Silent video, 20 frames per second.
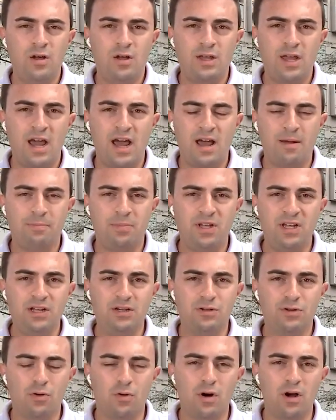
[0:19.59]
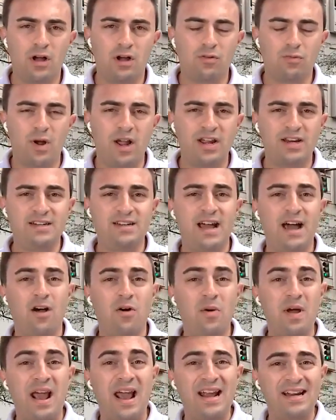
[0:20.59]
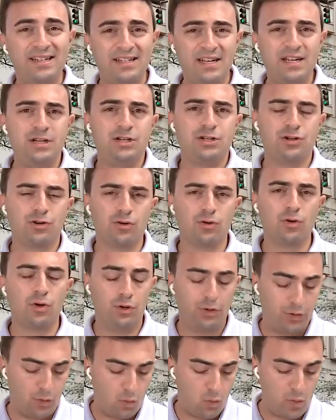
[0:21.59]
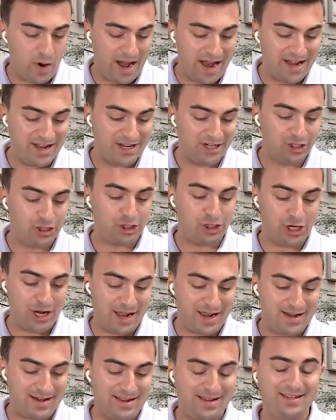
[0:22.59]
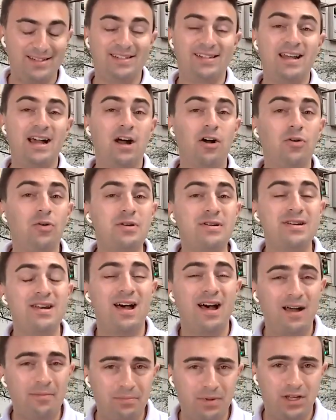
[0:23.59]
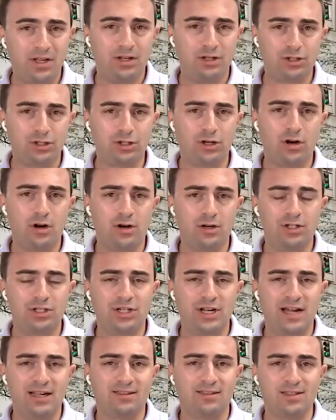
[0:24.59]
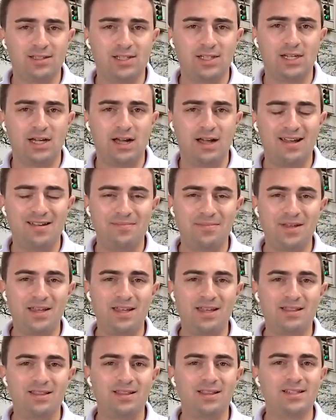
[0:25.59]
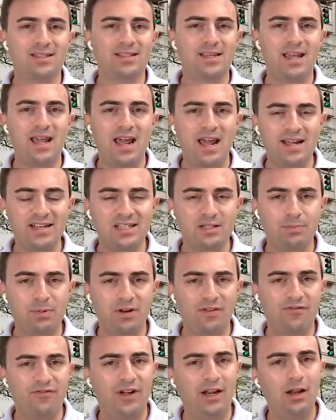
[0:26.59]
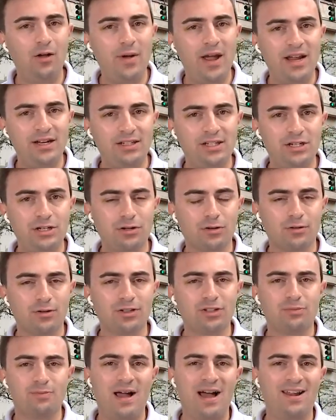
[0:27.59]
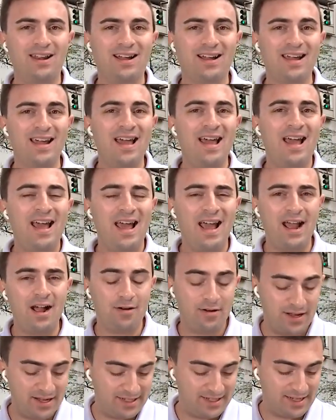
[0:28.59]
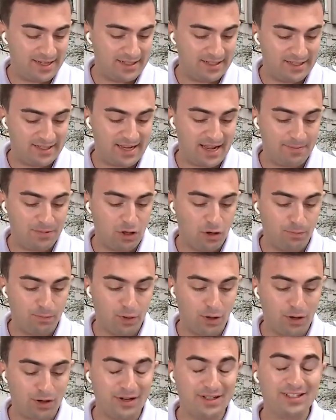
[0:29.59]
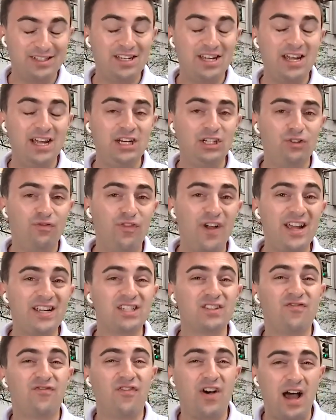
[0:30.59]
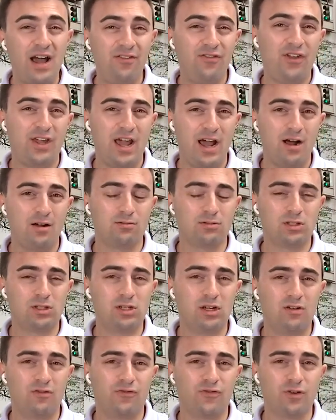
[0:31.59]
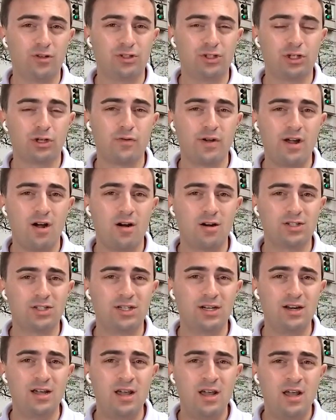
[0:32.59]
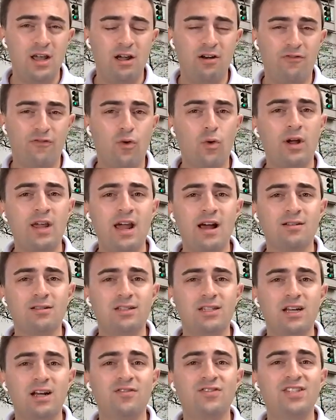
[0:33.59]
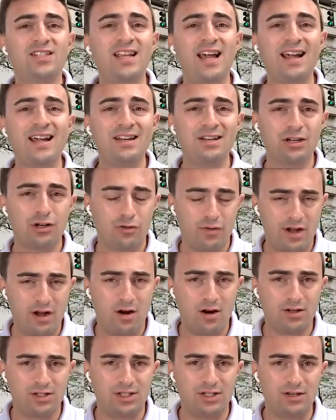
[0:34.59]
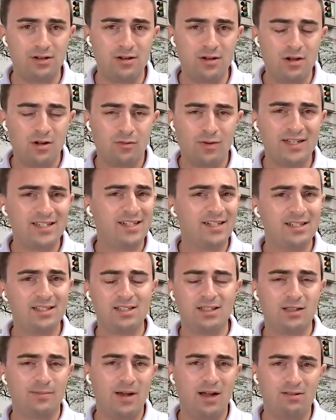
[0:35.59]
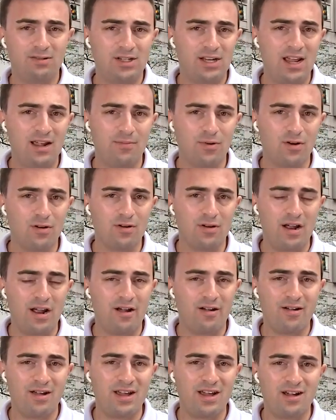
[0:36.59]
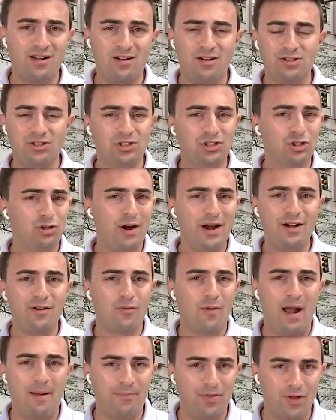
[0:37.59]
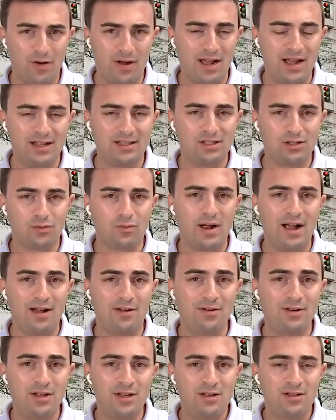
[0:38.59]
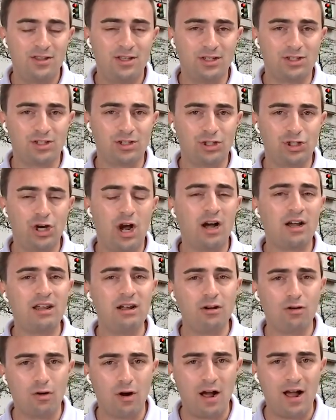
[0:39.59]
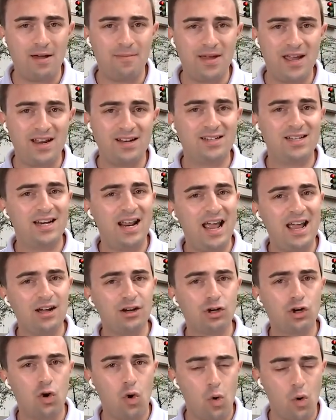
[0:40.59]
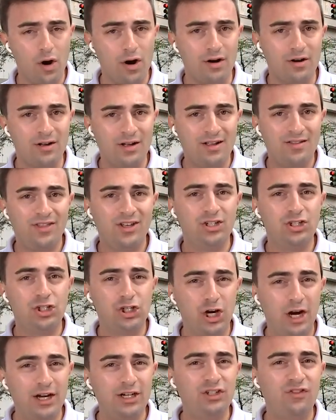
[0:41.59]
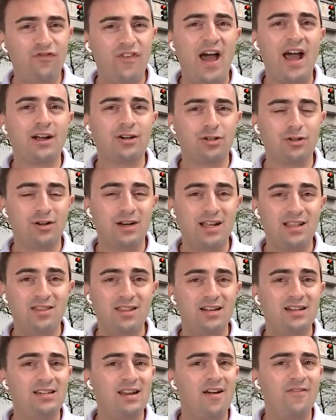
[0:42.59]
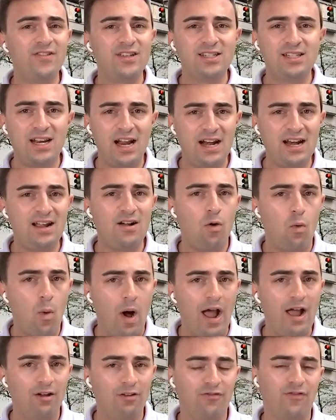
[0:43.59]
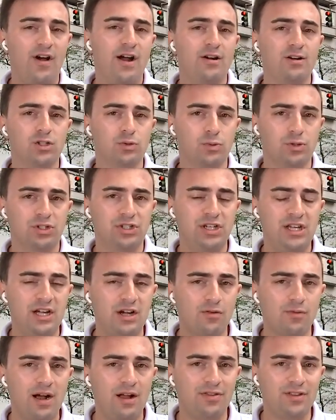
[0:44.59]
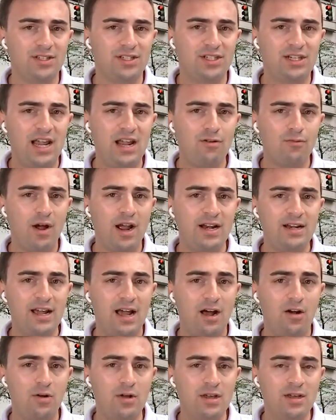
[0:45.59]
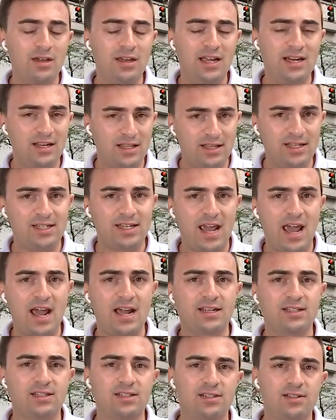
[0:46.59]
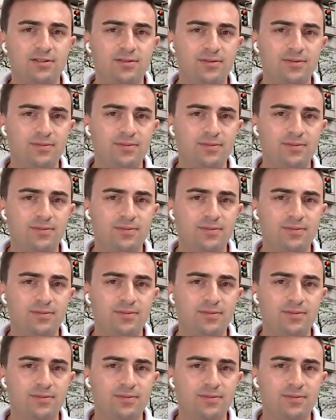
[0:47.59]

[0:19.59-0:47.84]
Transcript: Yeah, Pete, Nora, right now, eighteen-year-old Wayne Chen is now not being charged at this time in this case, but fellow eighteen-year-olds Malik Harris and Samuel Perkins each face five counts of first-degree arson and four counts of second-degree arson. Residents in the Mount Tabor area are just trying to wrap their heads around this shocking crime, and today in court, the judge factored in the devastating wildfires we're seeing around the state right now into this case.